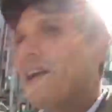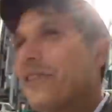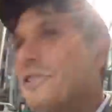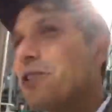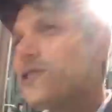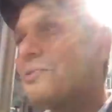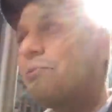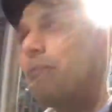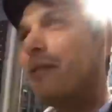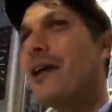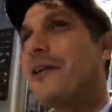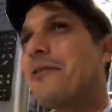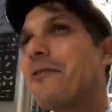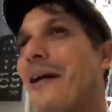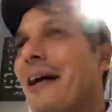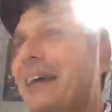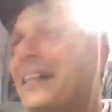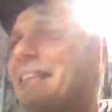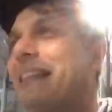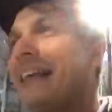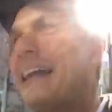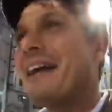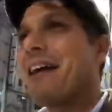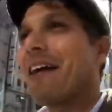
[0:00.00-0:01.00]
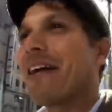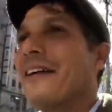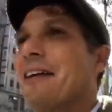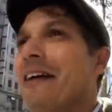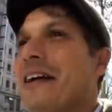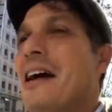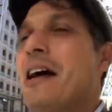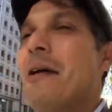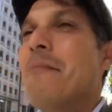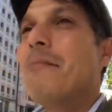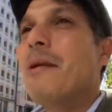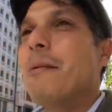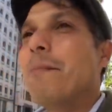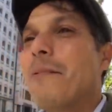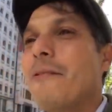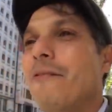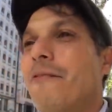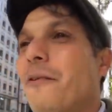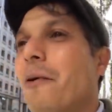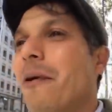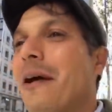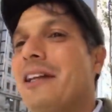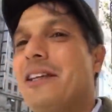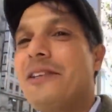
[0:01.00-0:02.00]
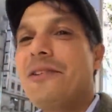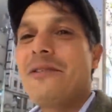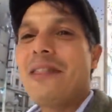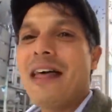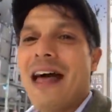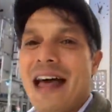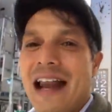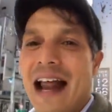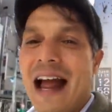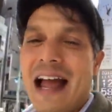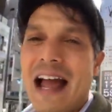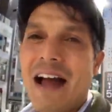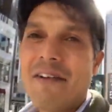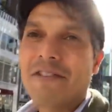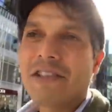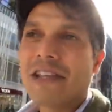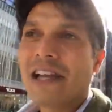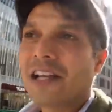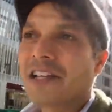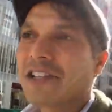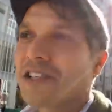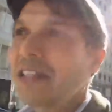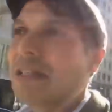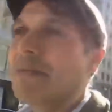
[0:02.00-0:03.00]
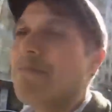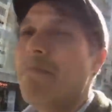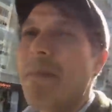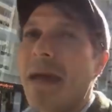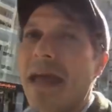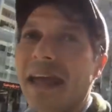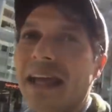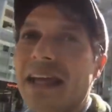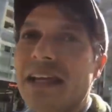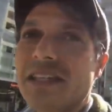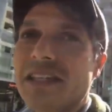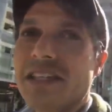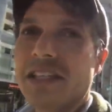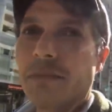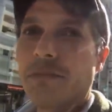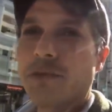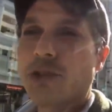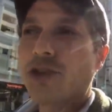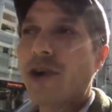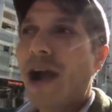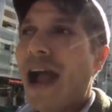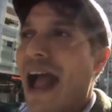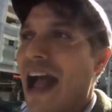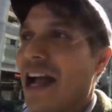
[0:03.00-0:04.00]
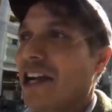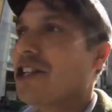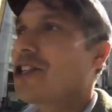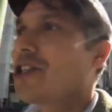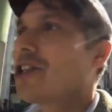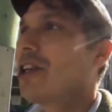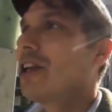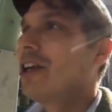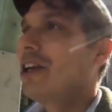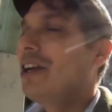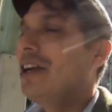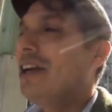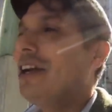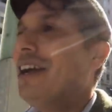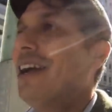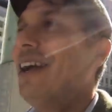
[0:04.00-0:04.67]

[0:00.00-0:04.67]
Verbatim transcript: There's one right there, but before I do that, I have to actually make some trash.